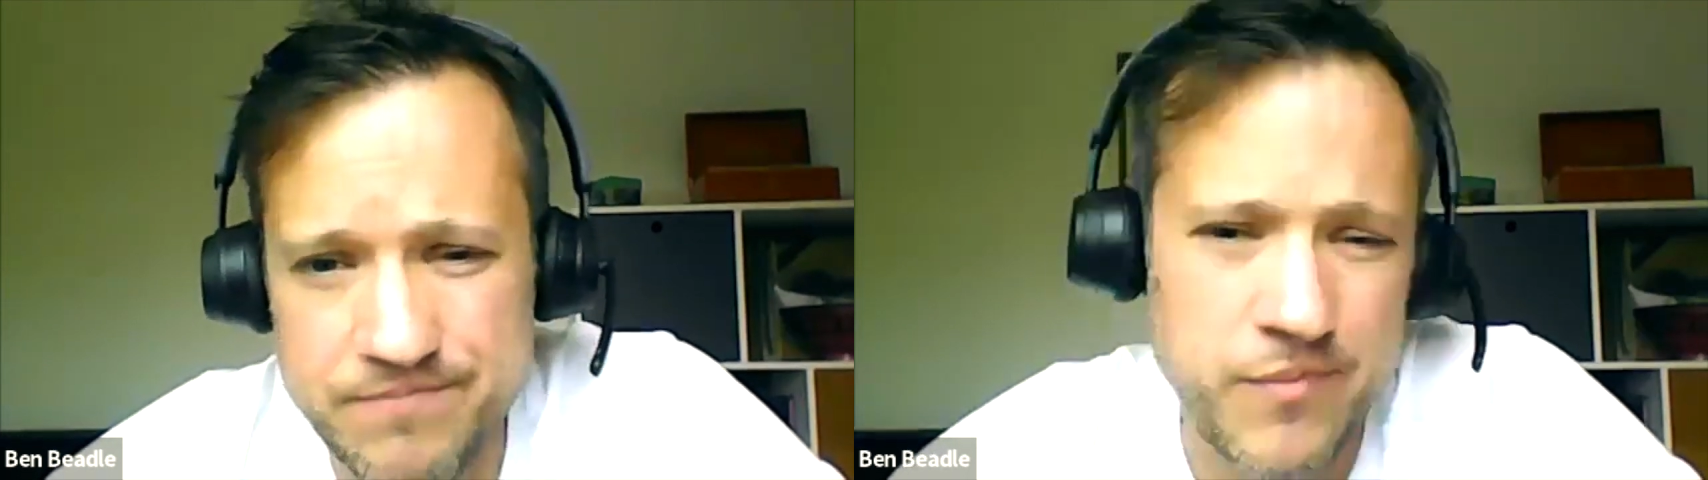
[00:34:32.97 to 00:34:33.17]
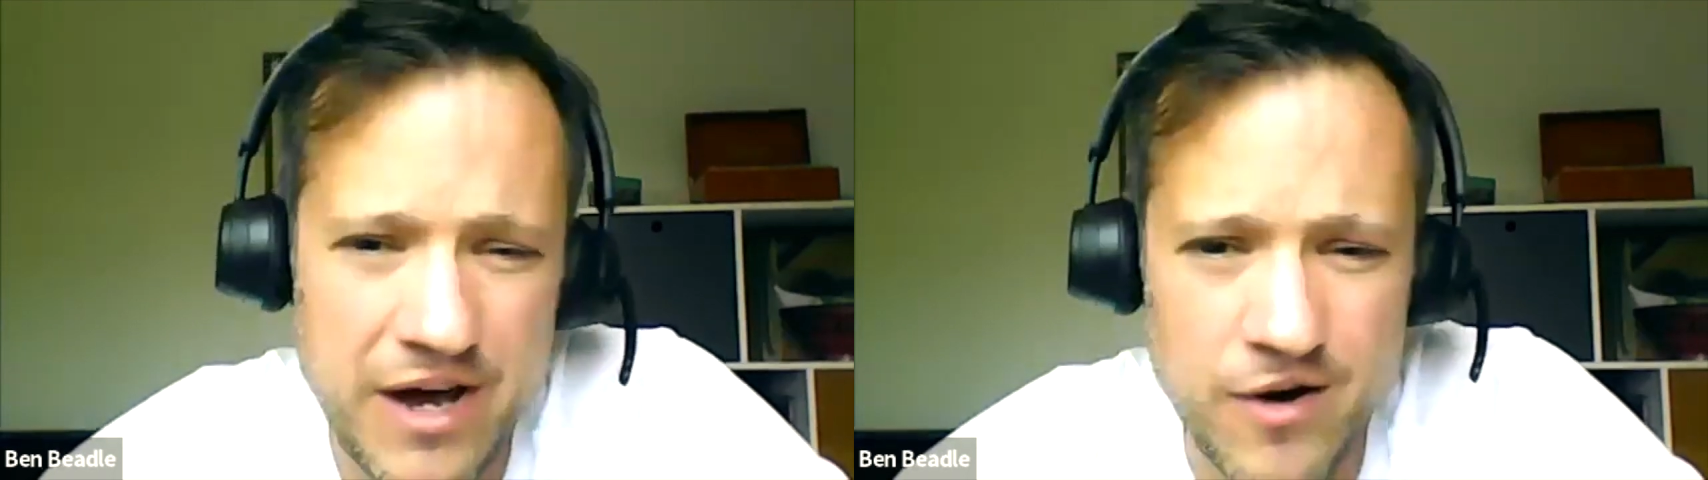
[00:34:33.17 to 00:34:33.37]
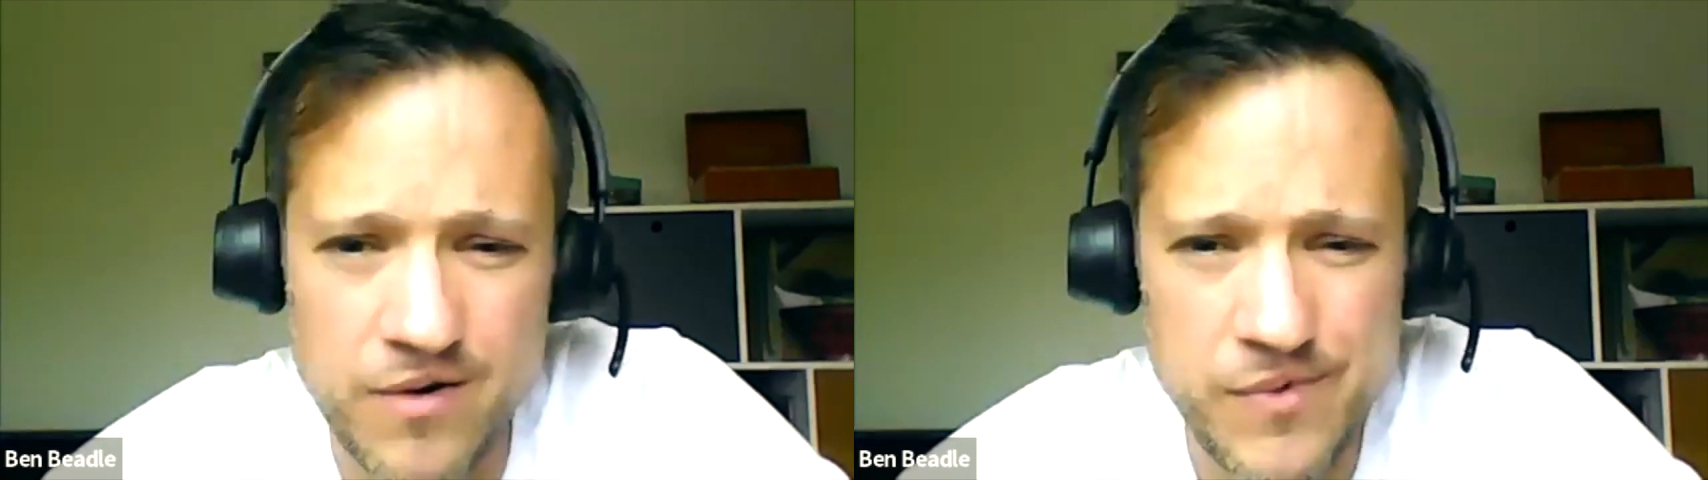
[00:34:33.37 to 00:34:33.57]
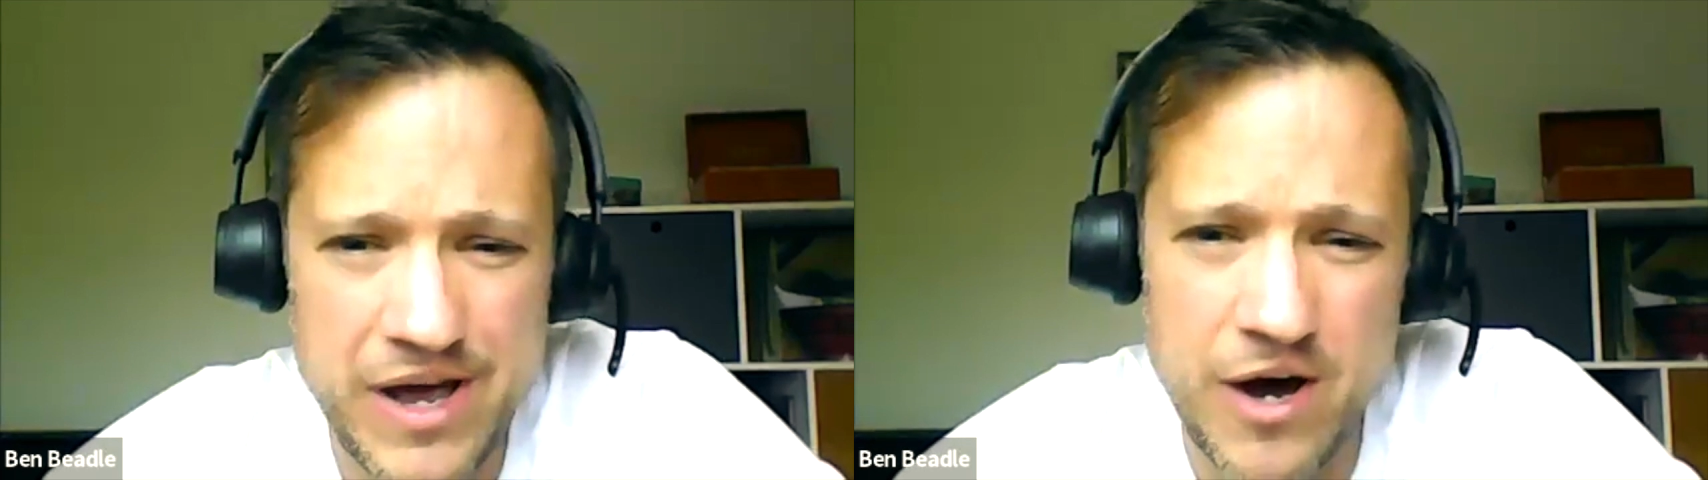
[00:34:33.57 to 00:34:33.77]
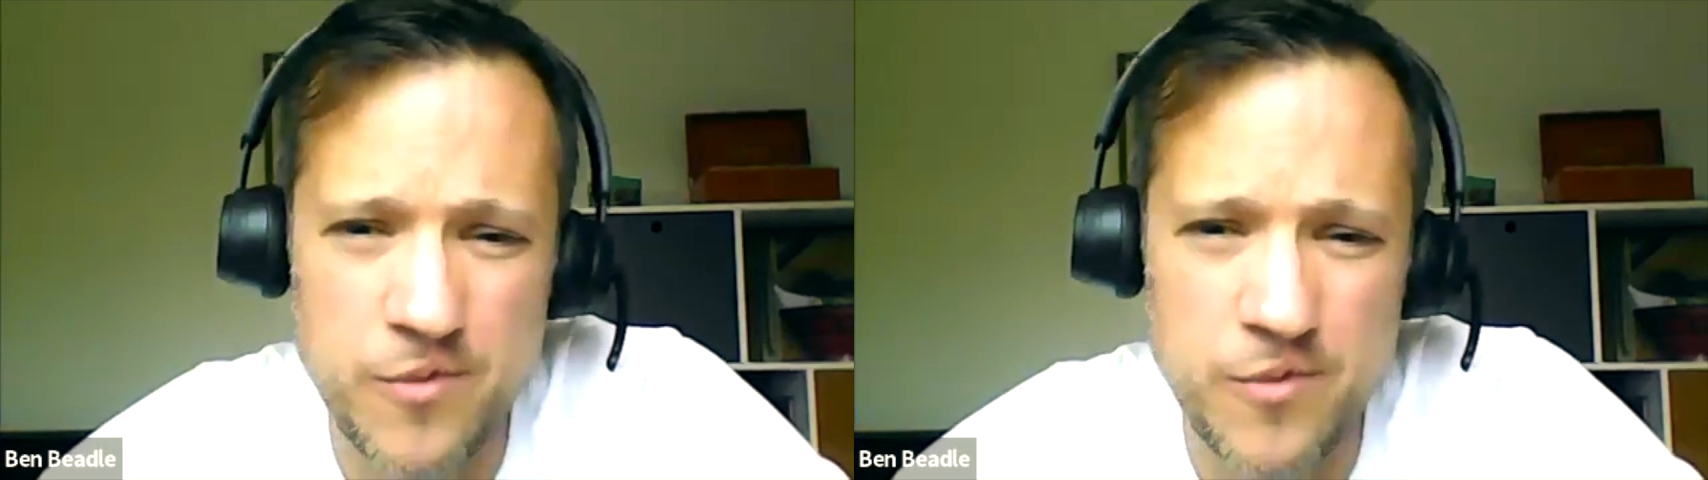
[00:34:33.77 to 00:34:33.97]
But we are
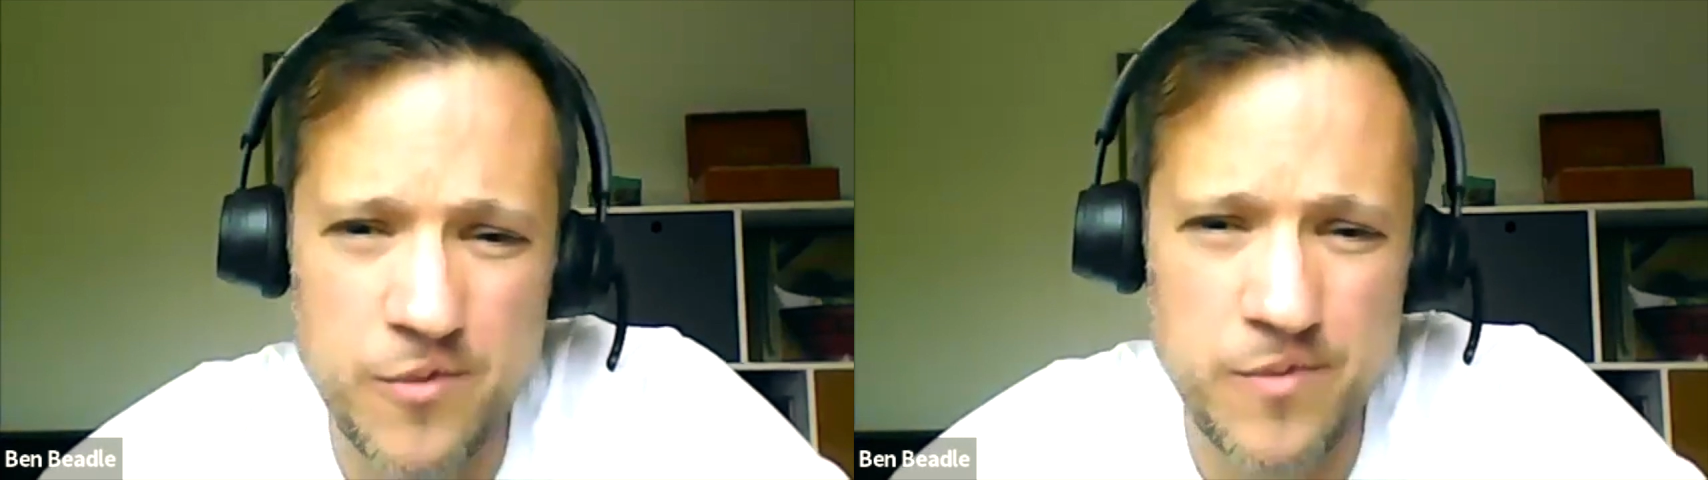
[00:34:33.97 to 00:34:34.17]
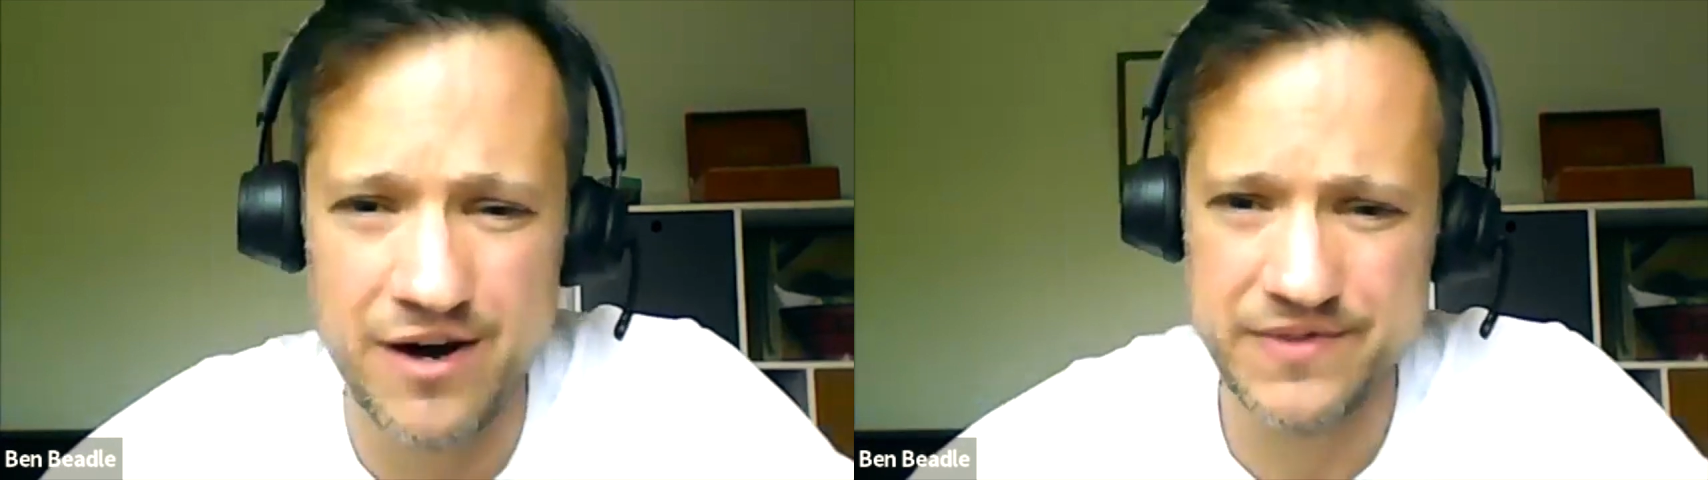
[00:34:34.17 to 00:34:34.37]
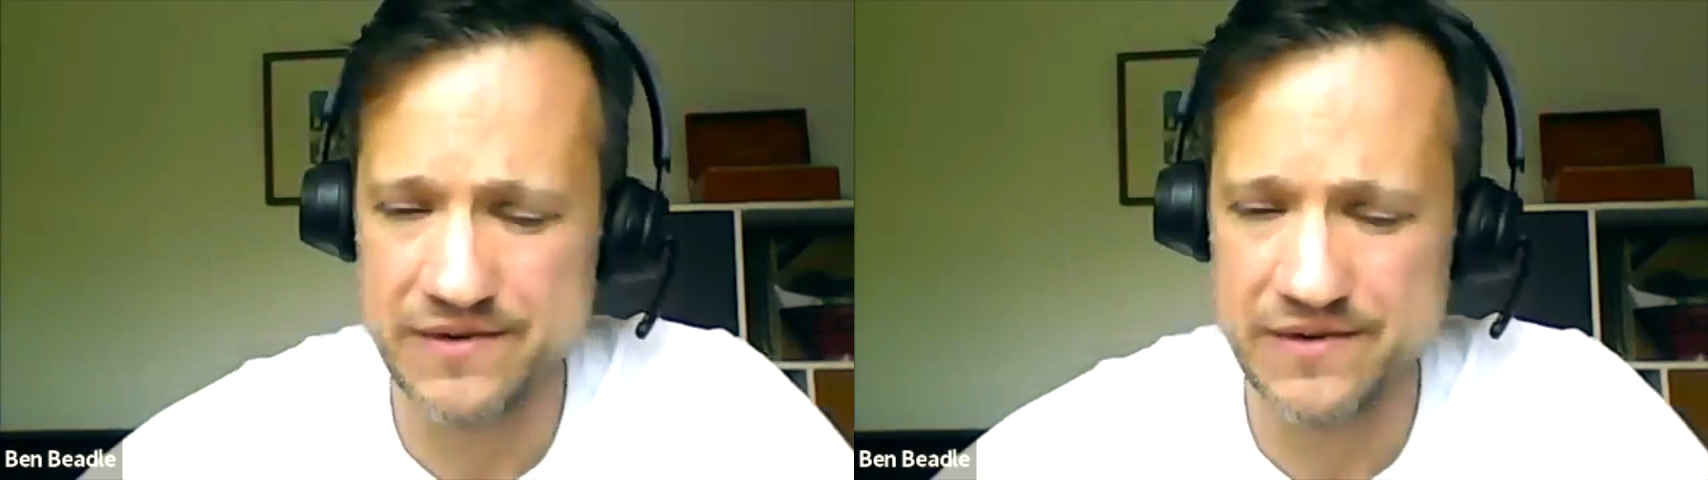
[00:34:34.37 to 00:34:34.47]
where we are,